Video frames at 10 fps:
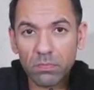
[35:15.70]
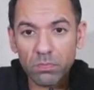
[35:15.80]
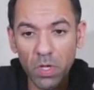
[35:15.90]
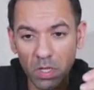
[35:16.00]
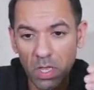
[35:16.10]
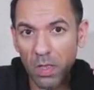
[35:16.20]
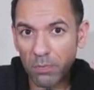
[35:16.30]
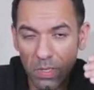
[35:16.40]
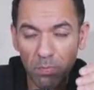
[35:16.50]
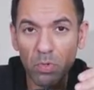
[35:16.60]
But
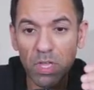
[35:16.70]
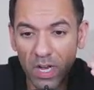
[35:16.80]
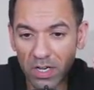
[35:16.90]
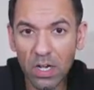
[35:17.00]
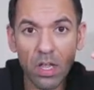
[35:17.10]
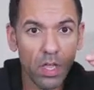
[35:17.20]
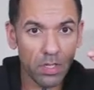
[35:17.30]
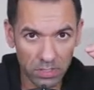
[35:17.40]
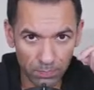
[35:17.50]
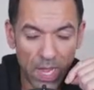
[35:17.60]
people that are
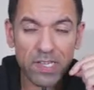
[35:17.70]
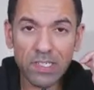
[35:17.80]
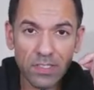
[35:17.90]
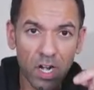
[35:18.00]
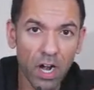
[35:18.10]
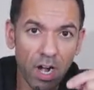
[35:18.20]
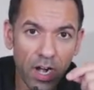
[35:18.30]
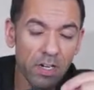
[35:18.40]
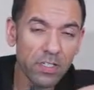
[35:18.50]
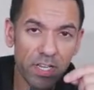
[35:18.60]
spending their
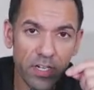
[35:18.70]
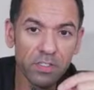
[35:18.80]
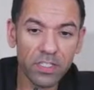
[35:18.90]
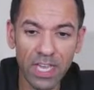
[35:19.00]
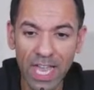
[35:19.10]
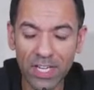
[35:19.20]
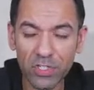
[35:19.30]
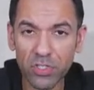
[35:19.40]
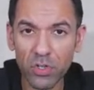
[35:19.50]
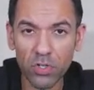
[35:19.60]
hard-earned
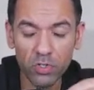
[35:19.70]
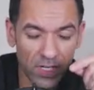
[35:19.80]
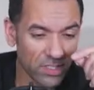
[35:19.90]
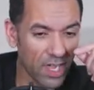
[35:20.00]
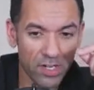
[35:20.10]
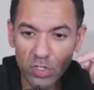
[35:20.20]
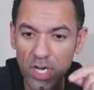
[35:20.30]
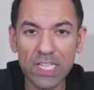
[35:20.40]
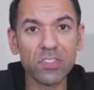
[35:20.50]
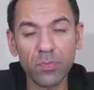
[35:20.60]
cash on trying to get a
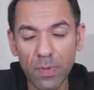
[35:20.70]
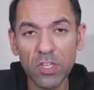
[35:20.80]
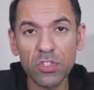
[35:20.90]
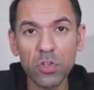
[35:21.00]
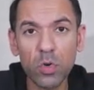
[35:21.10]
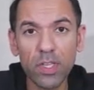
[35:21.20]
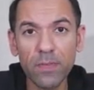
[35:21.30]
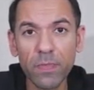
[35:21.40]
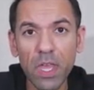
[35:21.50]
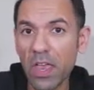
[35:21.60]
transformation going,
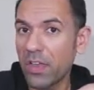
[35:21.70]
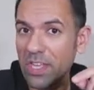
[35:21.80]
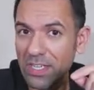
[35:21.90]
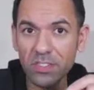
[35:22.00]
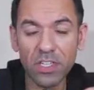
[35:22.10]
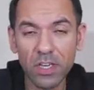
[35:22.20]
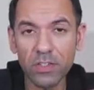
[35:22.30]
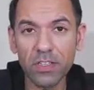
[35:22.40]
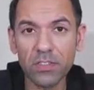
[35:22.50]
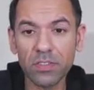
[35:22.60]
they need to hear
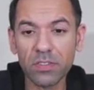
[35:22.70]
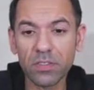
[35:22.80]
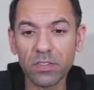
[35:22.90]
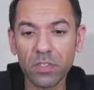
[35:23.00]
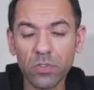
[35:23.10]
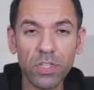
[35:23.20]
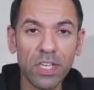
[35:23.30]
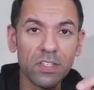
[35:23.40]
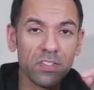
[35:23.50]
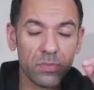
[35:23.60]
this. So they
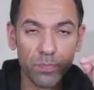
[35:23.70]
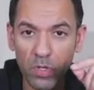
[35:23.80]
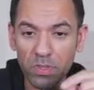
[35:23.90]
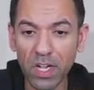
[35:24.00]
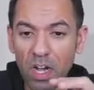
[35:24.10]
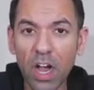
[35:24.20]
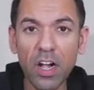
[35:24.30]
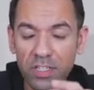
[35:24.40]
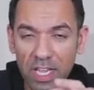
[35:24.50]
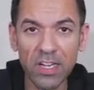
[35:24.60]
can put their
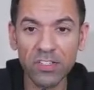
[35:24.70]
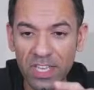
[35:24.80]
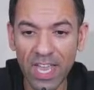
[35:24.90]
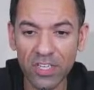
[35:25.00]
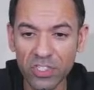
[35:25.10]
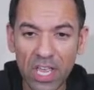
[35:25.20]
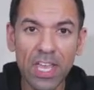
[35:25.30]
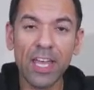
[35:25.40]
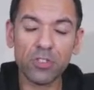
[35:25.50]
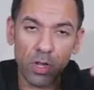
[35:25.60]
hard-earned cash
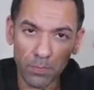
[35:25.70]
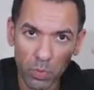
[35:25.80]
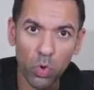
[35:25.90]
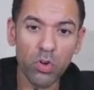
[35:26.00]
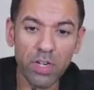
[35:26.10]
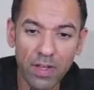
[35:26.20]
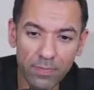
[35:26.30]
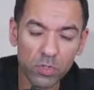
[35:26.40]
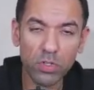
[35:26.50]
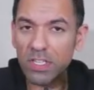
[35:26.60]
into a program
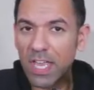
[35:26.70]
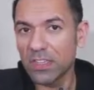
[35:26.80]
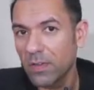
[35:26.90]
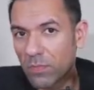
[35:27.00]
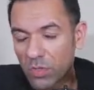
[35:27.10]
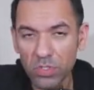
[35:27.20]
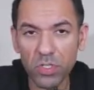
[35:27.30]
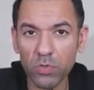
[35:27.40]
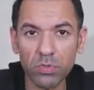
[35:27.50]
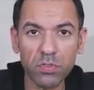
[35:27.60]
that's going to get them the
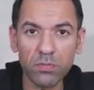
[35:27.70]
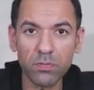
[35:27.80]
results.